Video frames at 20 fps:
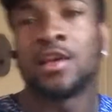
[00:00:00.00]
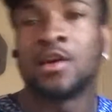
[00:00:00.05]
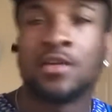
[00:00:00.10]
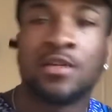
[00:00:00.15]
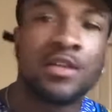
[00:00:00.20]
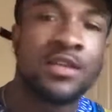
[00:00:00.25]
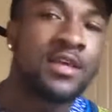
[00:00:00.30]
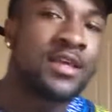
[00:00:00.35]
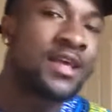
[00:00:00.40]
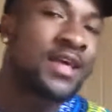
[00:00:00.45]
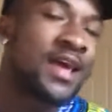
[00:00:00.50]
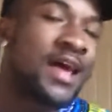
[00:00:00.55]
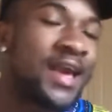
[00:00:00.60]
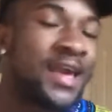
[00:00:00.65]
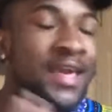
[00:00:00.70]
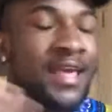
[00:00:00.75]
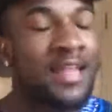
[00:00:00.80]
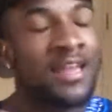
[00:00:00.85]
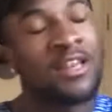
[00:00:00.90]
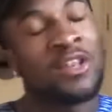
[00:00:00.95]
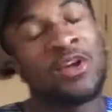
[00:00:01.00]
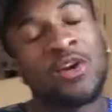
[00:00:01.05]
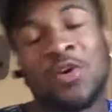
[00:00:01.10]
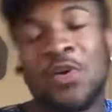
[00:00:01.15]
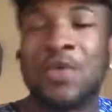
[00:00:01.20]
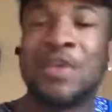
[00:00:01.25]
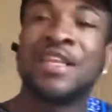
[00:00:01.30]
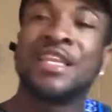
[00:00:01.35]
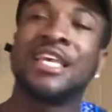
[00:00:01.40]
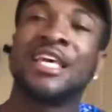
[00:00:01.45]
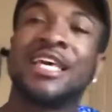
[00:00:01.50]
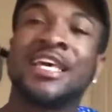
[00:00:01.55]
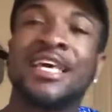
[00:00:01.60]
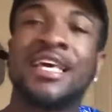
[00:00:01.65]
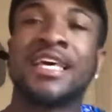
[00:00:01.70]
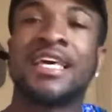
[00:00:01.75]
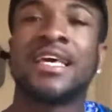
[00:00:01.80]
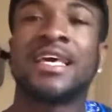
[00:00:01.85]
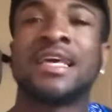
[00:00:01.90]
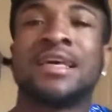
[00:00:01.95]
lonely. I get lonely.
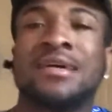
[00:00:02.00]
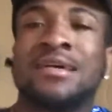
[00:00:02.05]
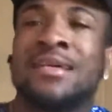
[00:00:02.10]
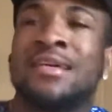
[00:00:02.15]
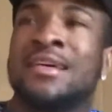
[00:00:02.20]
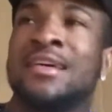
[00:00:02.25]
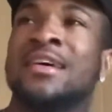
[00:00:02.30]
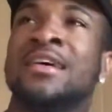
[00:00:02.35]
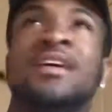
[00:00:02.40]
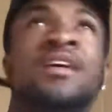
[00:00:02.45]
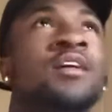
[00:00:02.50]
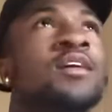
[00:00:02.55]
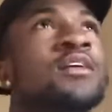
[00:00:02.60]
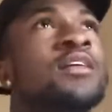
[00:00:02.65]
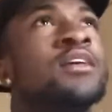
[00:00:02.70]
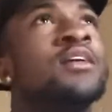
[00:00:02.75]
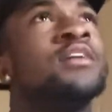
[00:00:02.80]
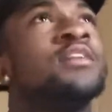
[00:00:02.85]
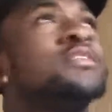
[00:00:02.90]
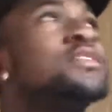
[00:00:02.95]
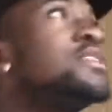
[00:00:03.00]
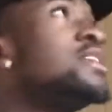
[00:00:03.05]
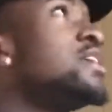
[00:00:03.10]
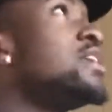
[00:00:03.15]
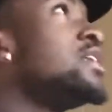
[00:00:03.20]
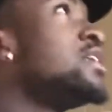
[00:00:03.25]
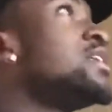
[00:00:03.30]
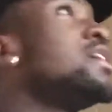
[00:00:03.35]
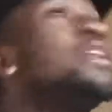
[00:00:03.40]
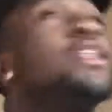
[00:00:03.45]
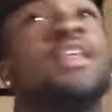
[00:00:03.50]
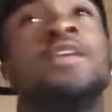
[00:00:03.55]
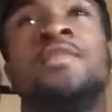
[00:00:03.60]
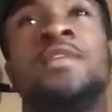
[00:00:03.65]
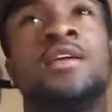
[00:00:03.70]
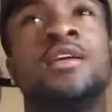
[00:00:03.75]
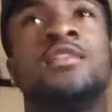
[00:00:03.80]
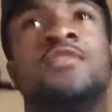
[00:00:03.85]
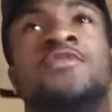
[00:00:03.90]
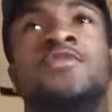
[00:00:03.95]
Everybody in the city, I live
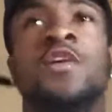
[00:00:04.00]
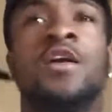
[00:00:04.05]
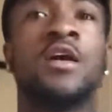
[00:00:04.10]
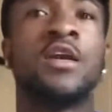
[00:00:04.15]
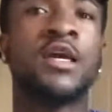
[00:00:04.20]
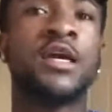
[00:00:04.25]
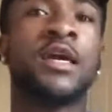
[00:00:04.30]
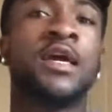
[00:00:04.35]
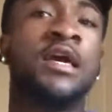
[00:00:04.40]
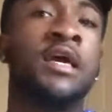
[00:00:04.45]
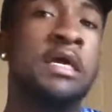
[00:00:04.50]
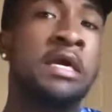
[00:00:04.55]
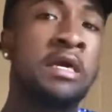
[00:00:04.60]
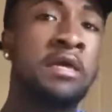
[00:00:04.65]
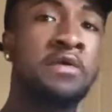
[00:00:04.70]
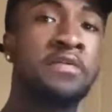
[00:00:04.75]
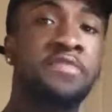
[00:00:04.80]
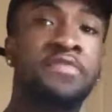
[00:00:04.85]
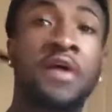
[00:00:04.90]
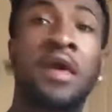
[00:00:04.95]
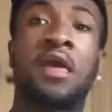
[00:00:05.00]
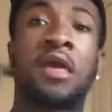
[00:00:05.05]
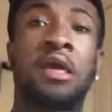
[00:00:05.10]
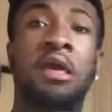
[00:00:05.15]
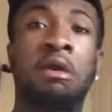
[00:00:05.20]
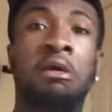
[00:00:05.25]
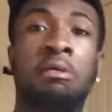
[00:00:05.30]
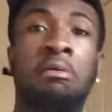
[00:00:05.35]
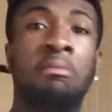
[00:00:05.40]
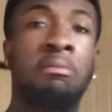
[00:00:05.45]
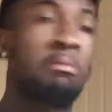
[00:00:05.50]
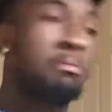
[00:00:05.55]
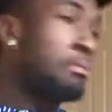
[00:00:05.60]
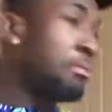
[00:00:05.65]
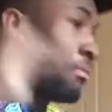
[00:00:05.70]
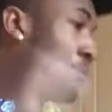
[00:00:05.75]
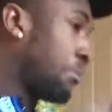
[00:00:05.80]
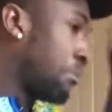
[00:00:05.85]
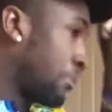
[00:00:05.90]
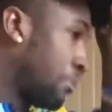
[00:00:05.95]
in is phony.
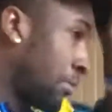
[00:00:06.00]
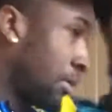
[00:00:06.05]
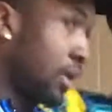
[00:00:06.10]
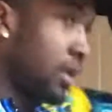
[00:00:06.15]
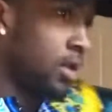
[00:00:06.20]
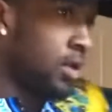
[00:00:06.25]
The only